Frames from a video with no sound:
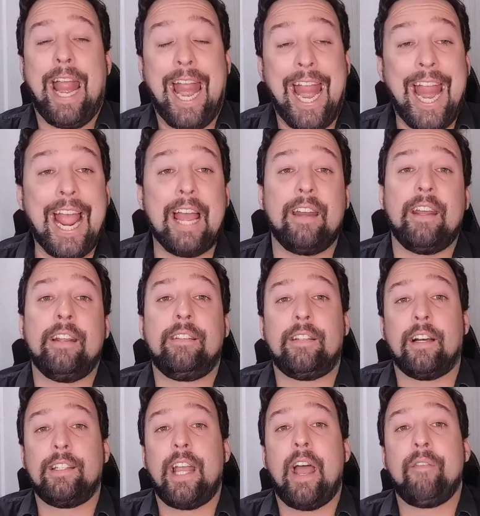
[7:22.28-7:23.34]
and it
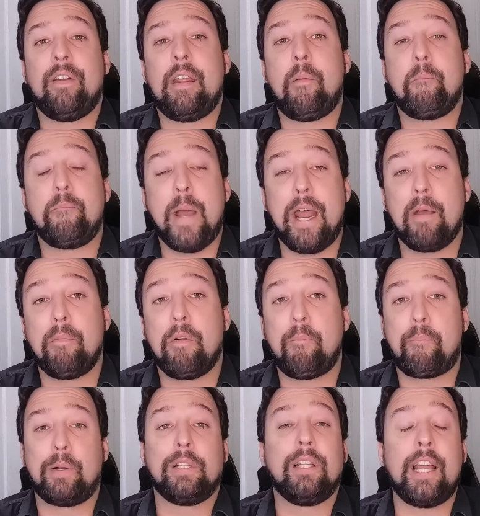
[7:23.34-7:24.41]
does have an embeddable
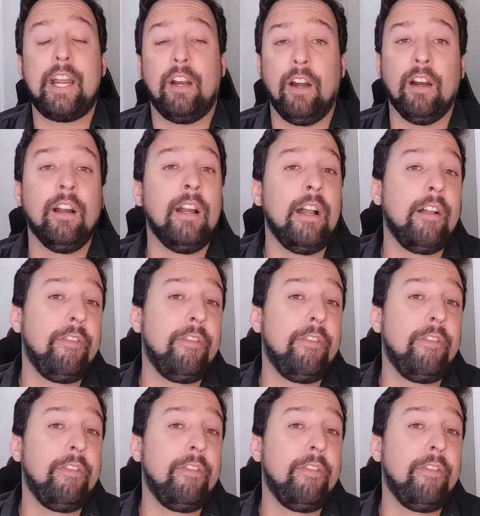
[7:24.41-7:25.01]
player